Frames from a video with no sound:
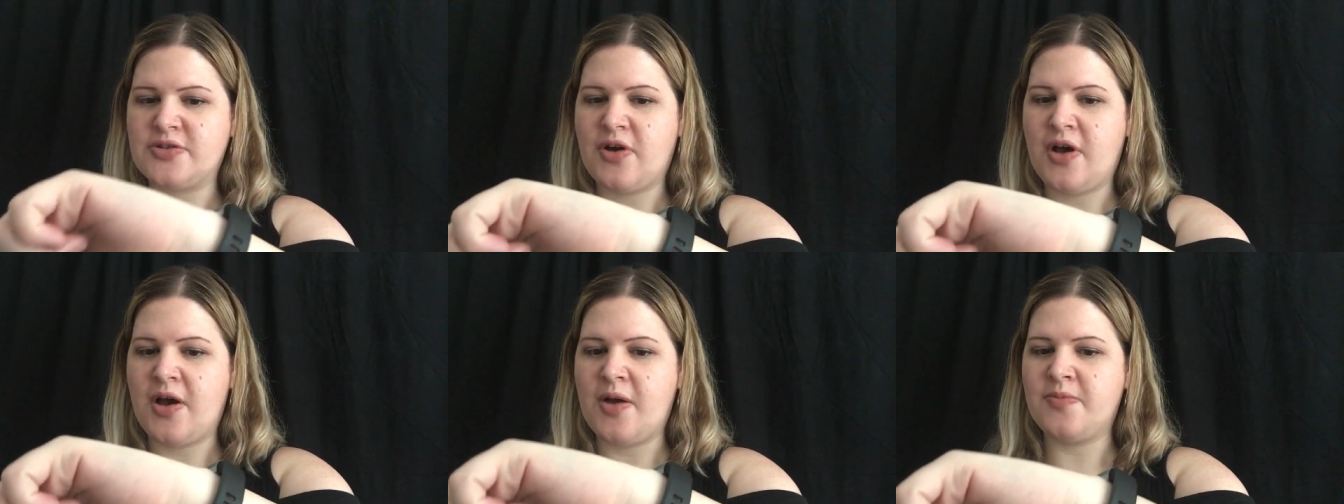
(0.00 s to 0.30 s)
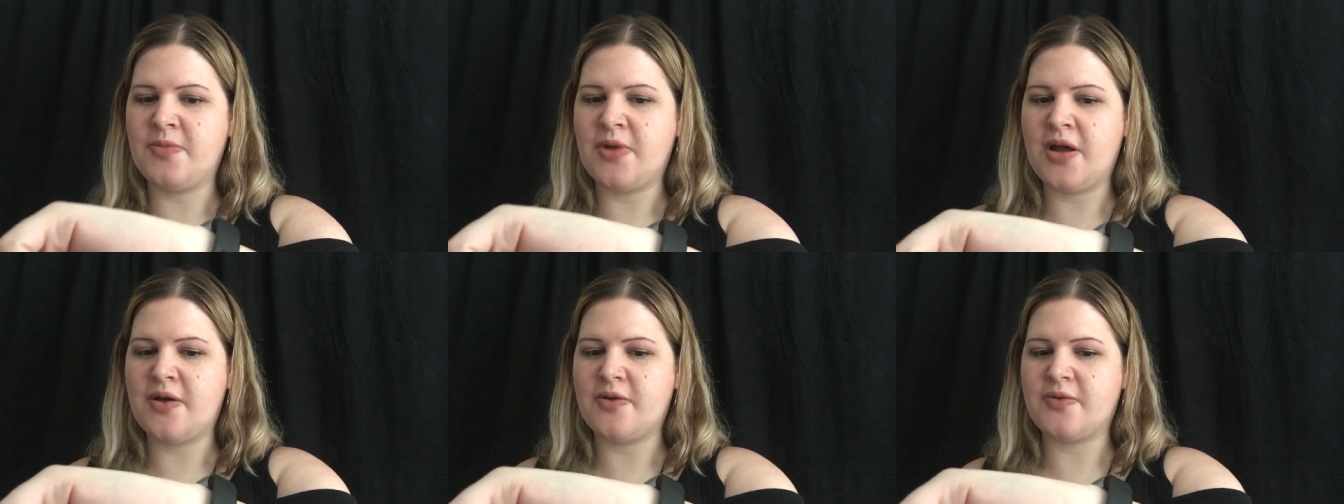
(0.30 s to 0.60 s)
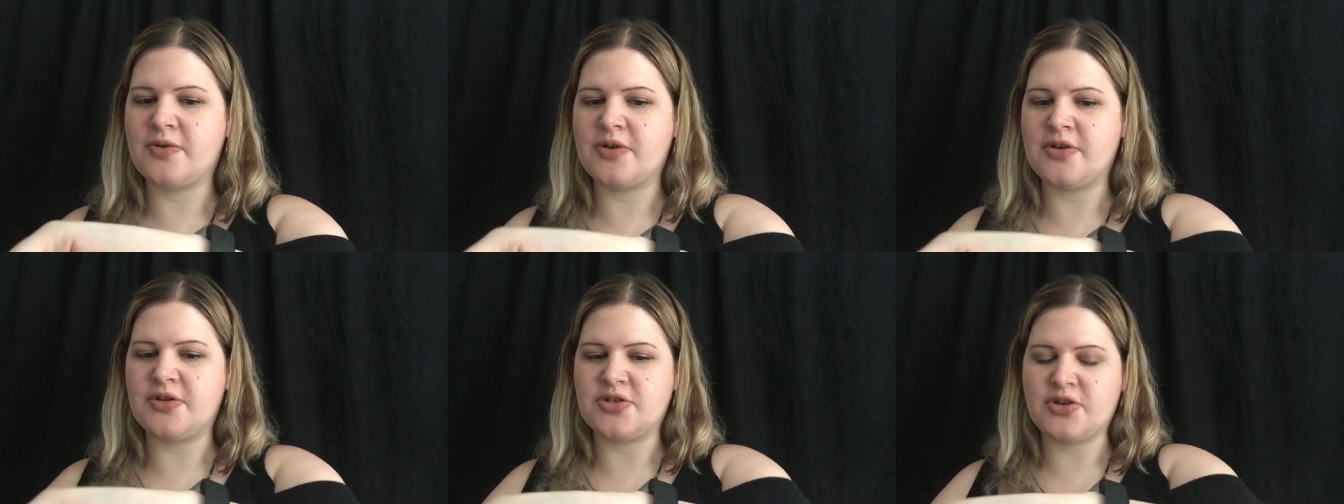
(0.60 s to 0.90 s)
So I'm not
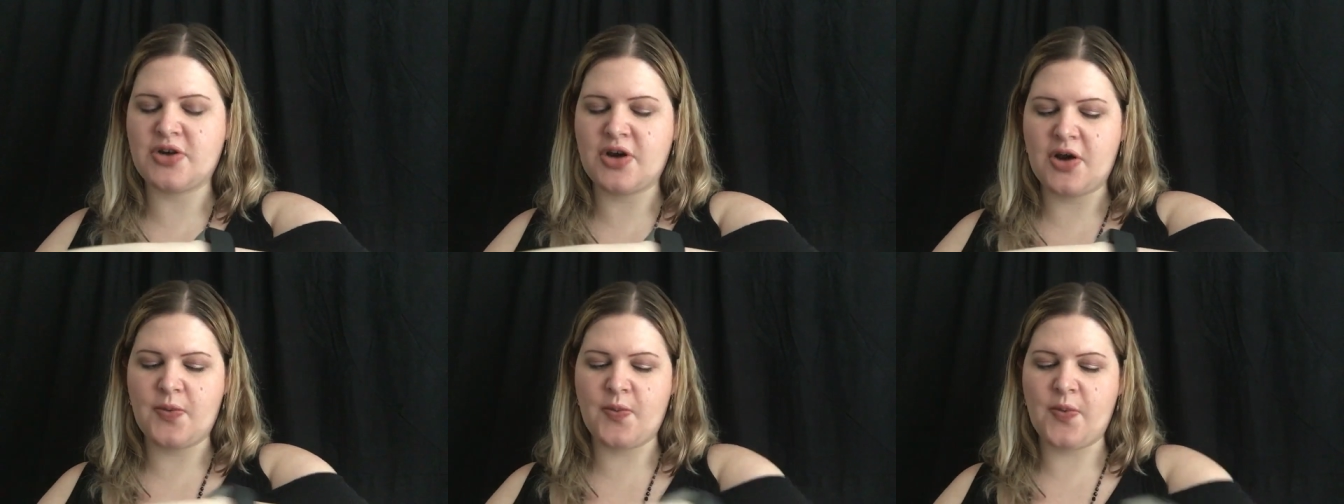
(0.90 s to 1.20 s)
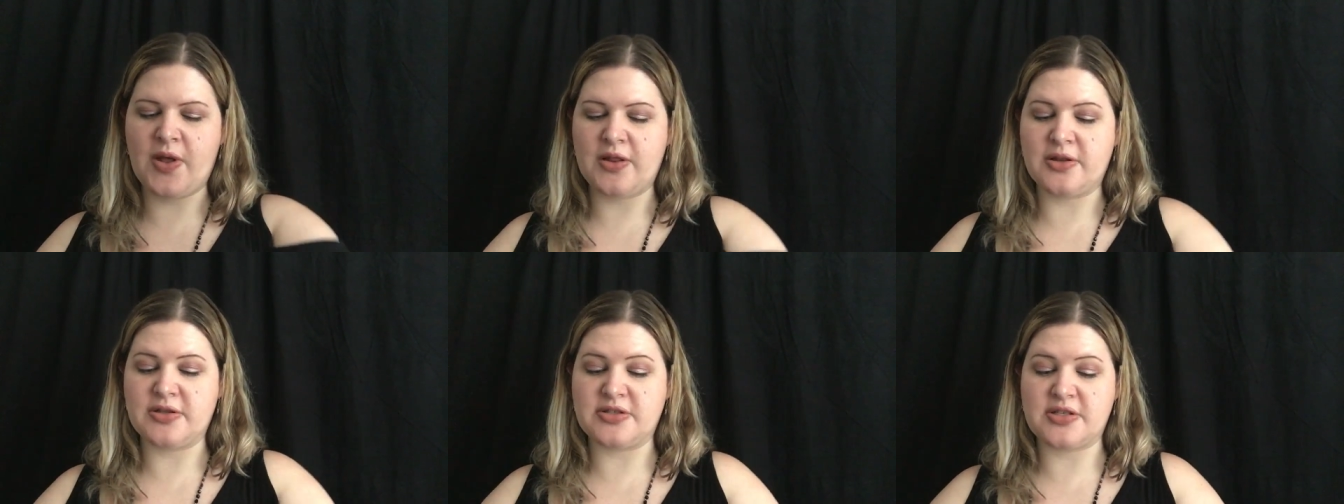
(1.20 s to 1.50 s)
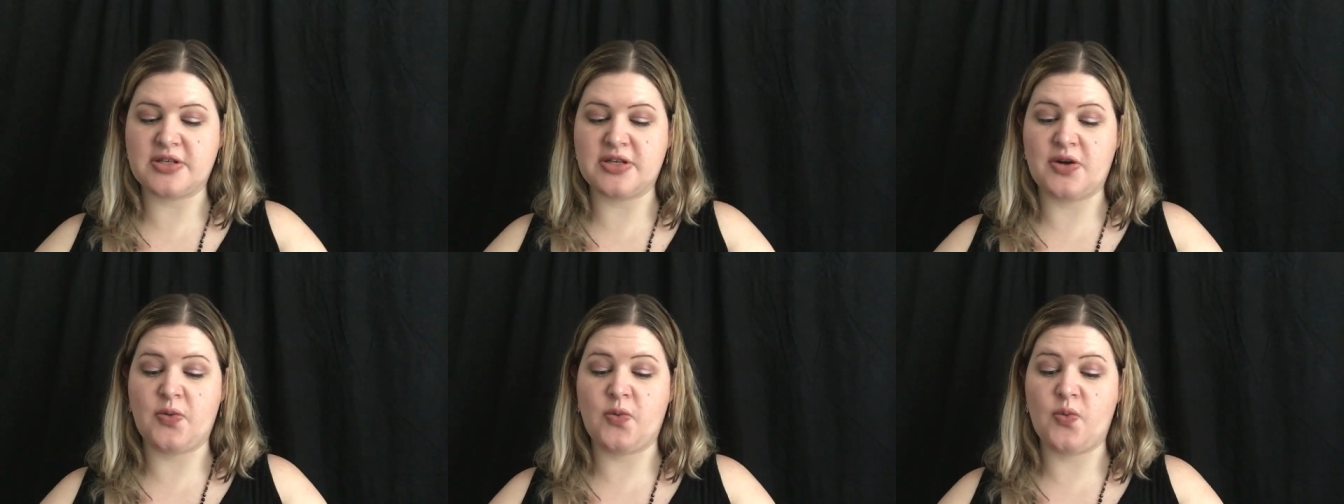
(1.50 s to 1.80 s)
really sure how well it's
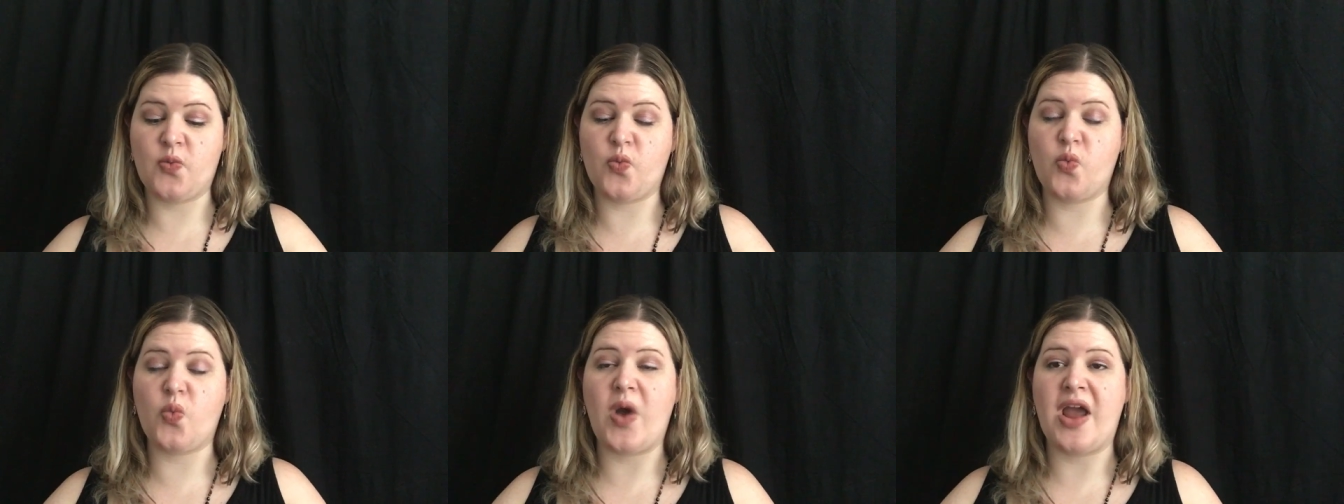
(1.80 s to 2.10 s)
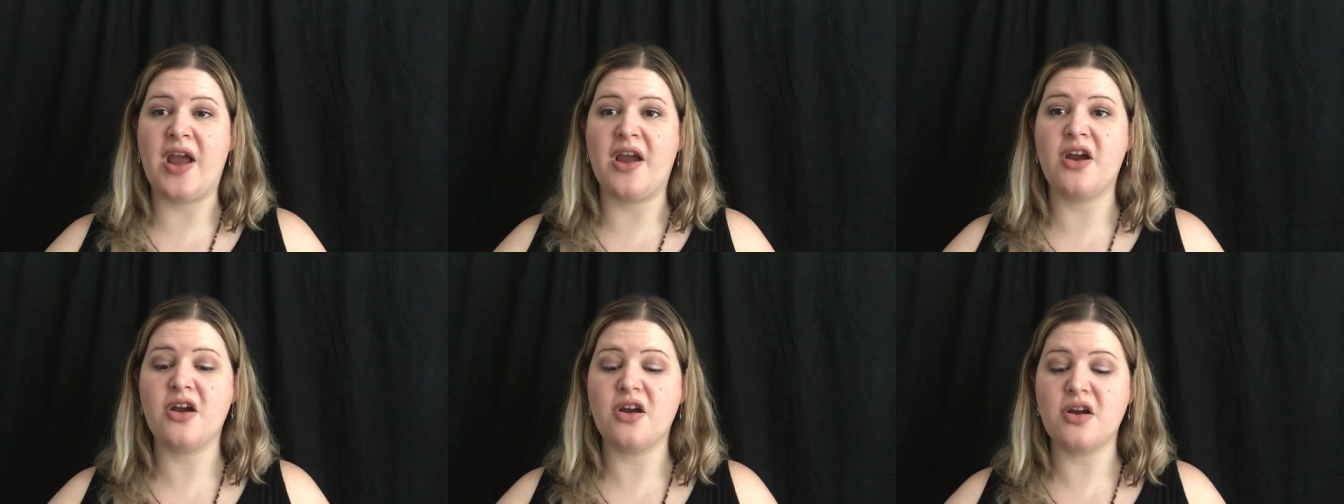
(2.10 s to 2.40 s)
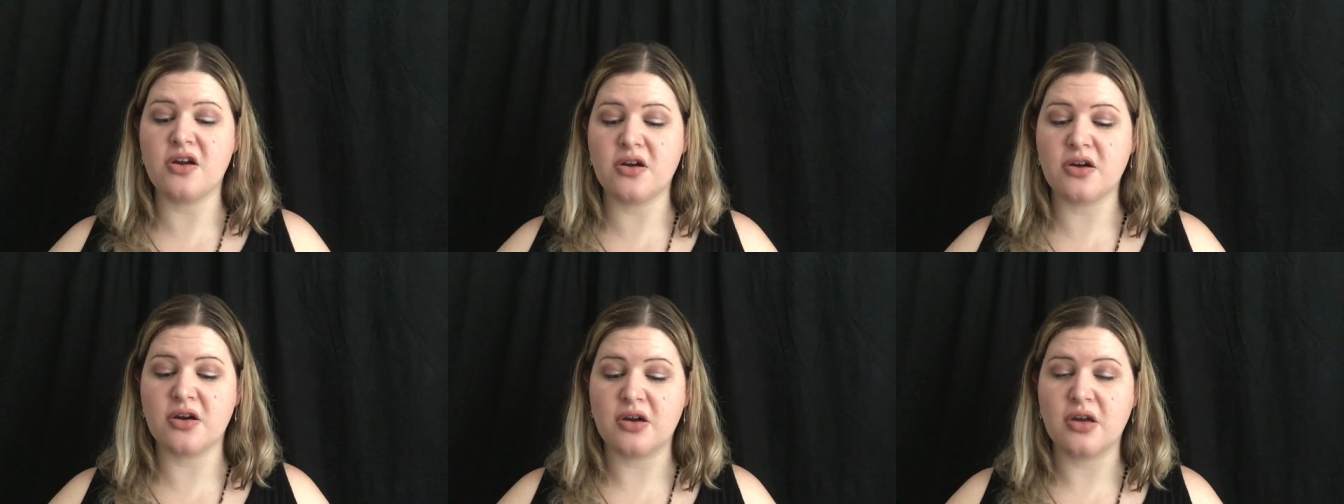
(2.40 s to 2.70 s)
gonna wear.